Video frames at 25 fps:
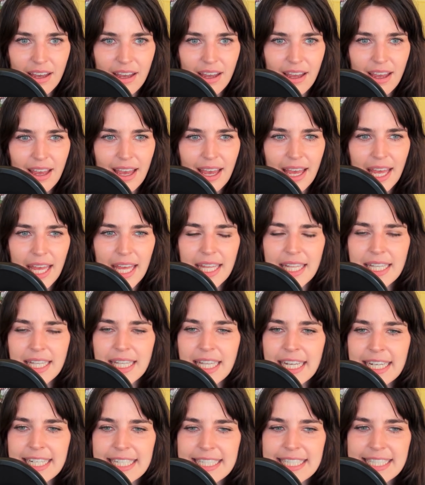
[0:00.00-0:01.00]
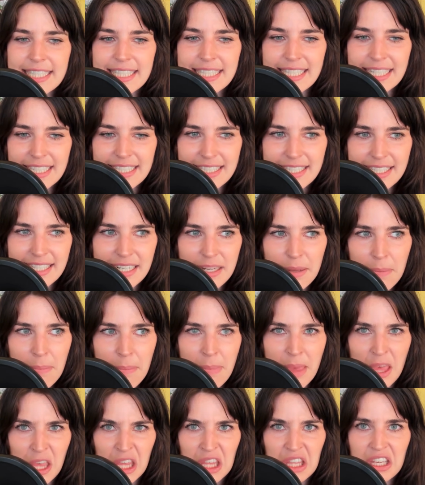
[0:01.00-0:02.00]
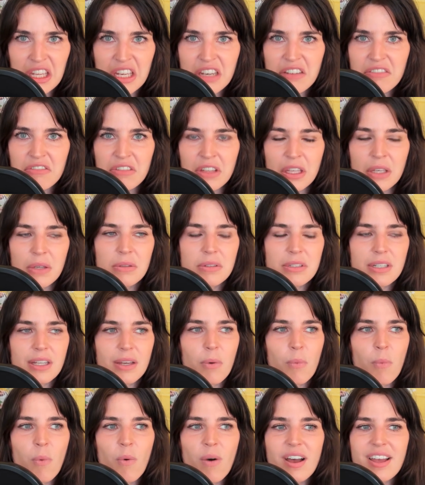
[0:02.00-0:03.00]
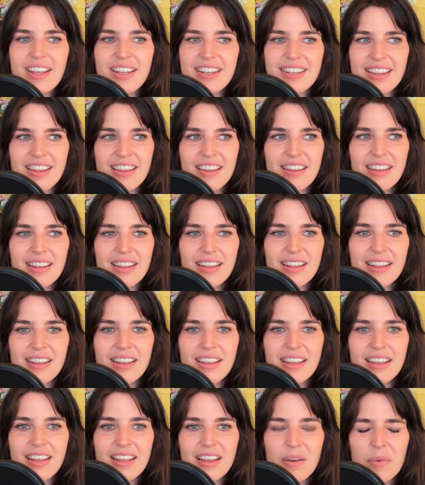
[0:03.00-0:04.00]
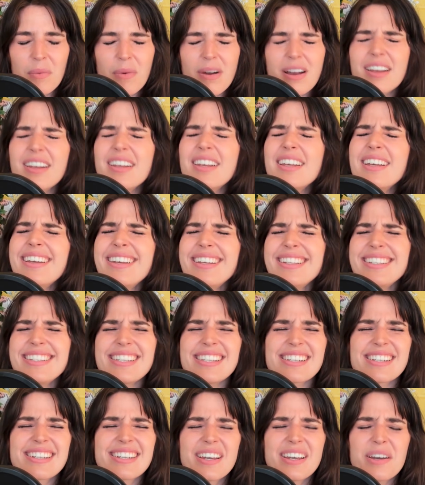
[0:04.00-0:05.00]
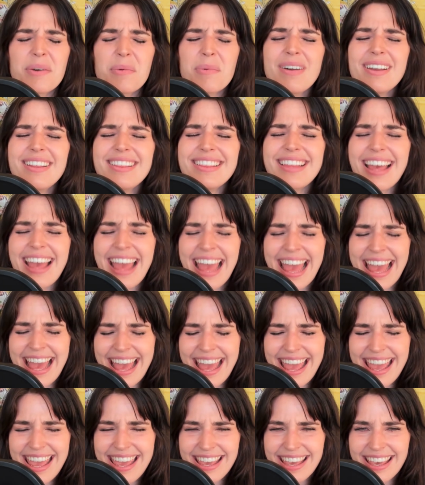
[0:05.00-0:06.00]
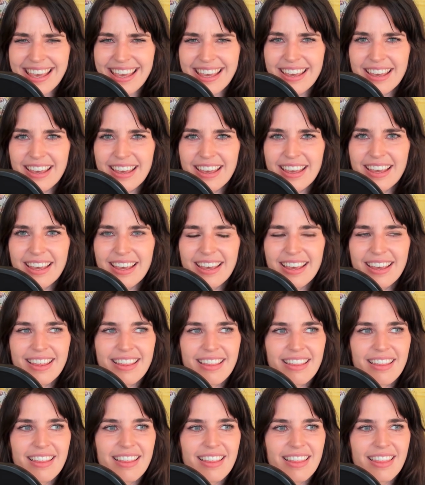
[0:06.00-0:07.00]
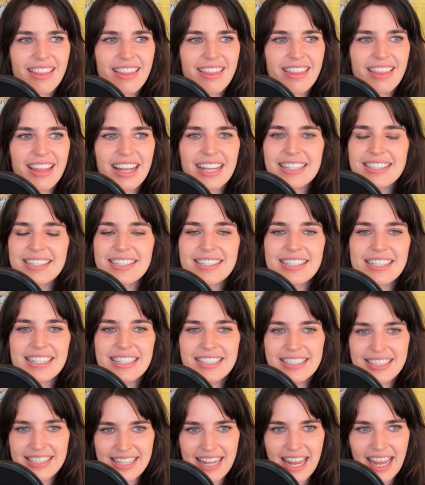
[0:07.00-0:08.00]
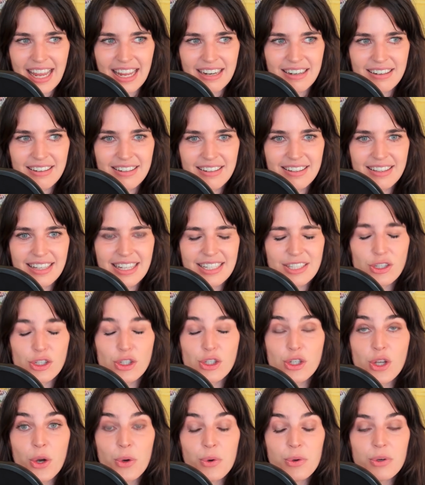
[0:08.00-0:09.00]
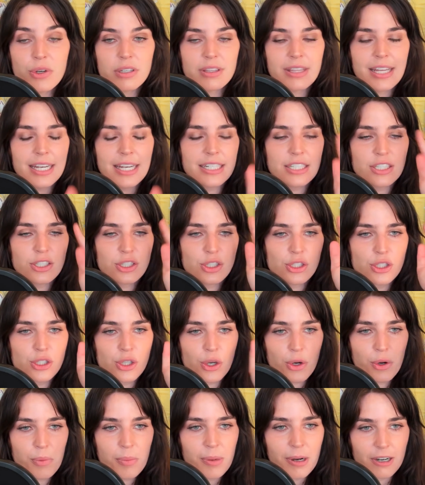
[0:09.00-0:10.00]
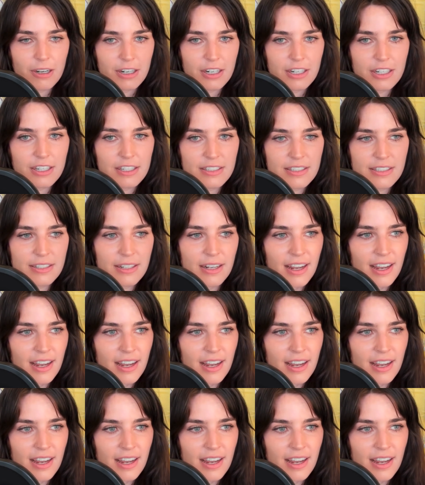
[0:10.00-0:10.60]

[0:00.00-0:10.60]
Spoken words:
had like 60 million views. What the heck? That's insane. That is so bonkers.